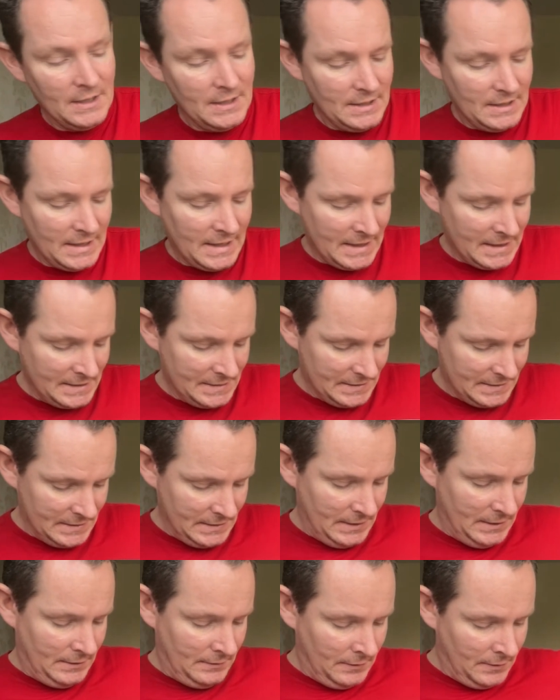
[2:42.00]
and
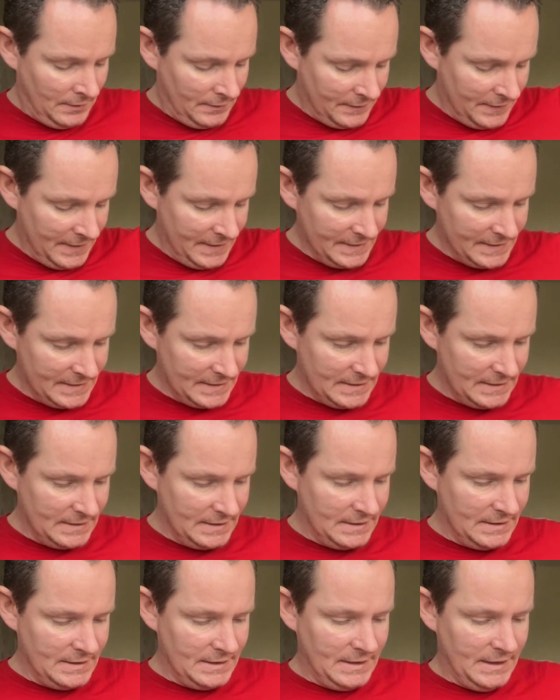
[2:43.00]
this
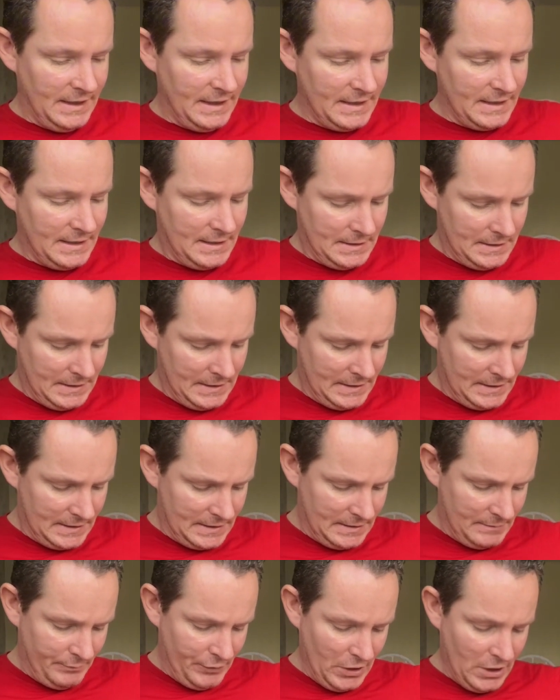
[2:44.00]
here is
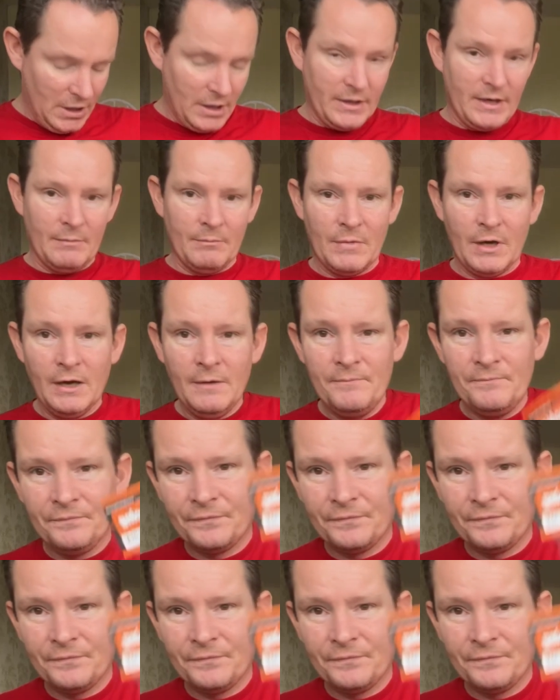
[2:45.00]
the part number.